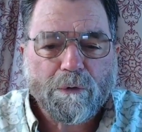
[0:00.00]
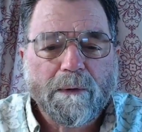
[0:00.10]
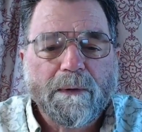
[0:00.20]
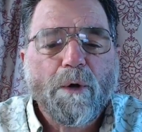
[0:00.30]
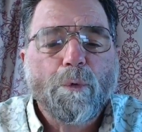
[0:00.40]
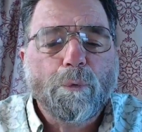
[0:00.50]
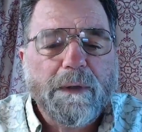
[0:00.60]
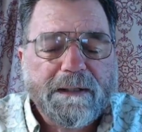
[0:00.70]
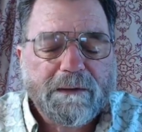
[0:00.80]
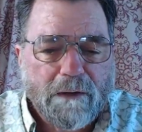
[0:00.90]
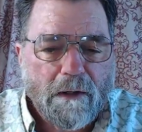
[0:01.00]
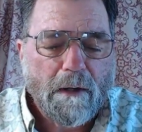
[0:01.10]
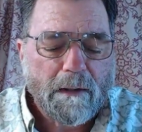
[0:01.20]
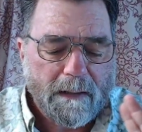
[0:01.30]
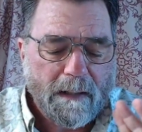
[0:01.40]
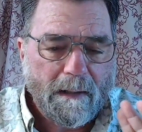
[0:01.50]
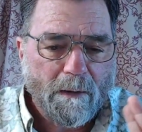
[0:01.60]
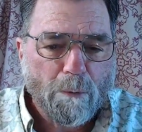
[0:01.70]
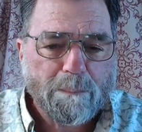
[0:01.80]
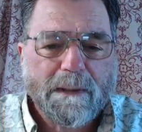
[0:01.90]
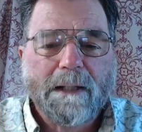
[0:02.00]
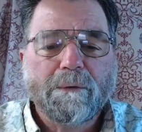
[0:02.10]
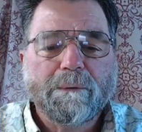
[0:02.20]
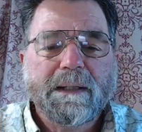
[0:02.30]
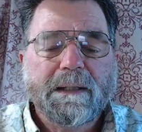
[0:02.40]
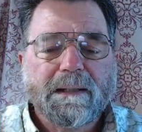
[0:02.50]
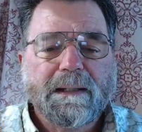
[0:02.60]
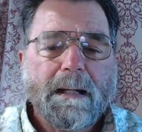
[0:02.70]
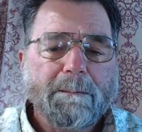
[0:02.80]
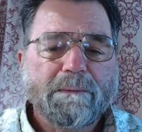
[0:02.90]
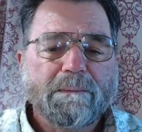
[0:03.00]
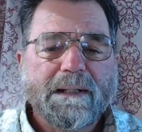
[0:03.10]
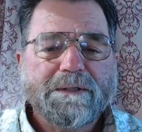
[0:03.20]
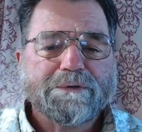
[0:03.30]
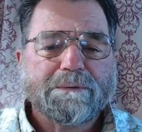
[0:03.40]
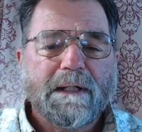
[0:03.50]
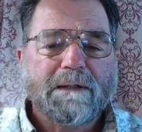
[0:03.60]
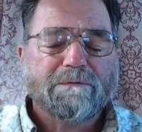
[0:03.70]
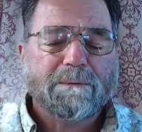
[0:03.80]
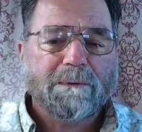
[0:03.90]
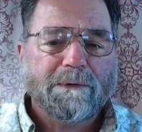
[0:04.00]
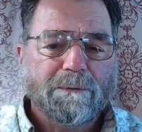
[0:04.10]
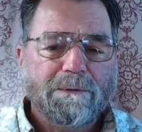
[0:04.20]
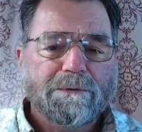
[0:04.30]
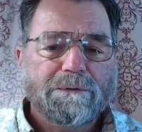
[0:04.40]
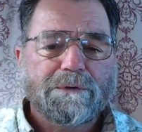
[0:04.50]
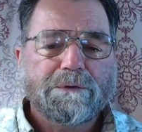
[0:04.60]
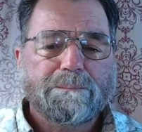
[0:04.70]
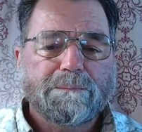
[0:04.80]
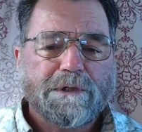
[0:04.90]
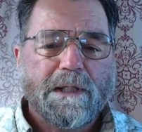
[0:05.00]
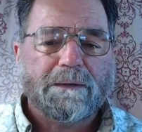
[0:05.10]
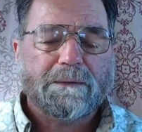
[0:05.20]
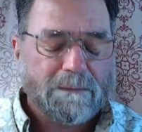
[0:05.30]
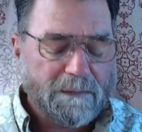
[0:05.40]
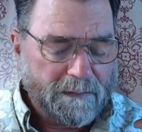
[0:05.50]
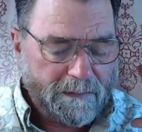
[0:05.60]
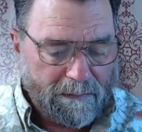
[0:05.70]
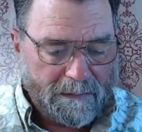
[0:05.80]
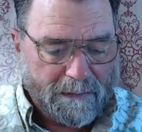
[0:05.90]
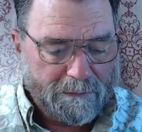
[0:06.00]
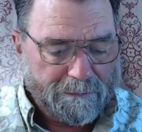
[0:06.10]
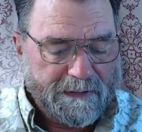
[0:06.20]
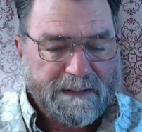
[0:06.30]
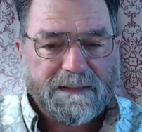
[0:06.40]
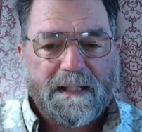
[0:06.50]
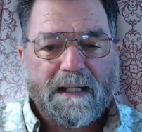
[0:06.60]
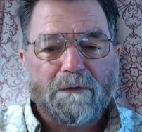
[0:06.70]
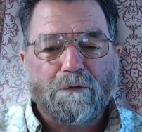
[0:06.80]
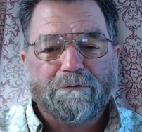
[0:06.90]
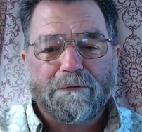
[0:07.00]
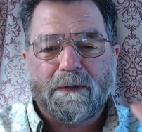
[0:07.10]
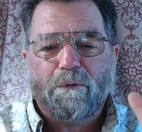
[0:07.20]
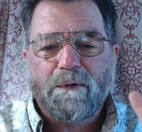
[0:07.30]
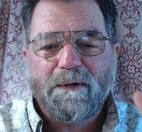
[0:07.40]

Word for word: or read along. I hope that I don't get a copyright strike from the old YouTube channel. I don't need that over,